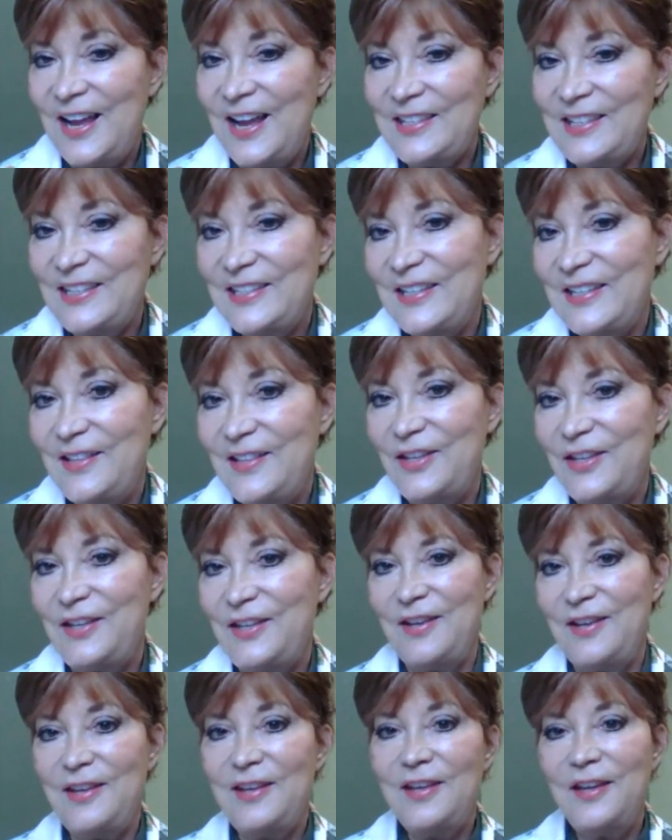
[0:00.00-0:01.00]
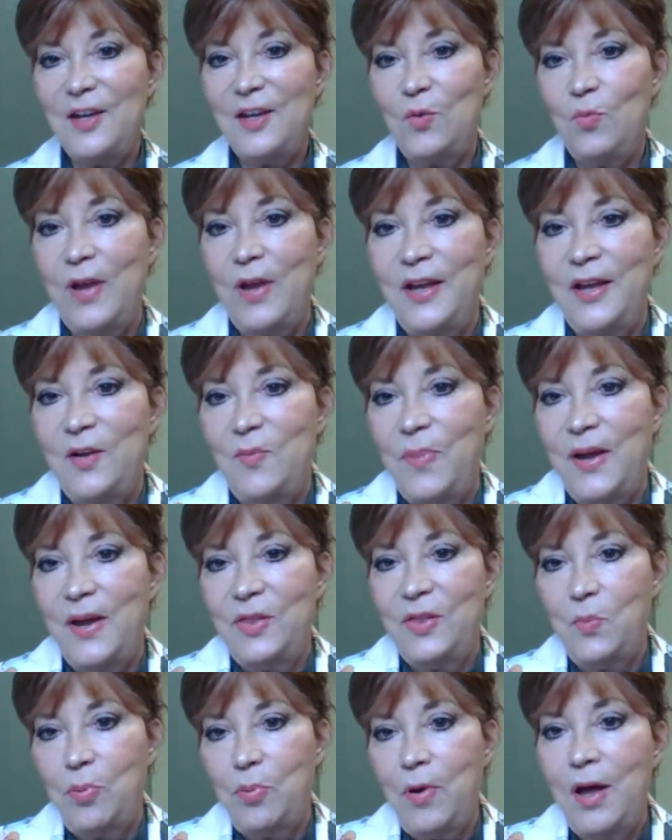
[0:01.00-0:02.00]
had said that he had read
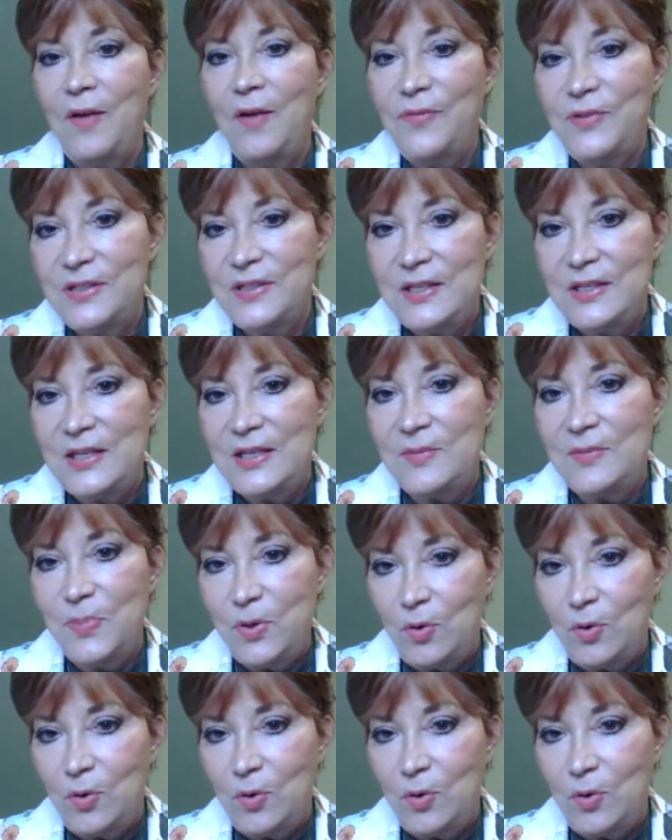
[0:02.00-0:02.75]
about the prophecy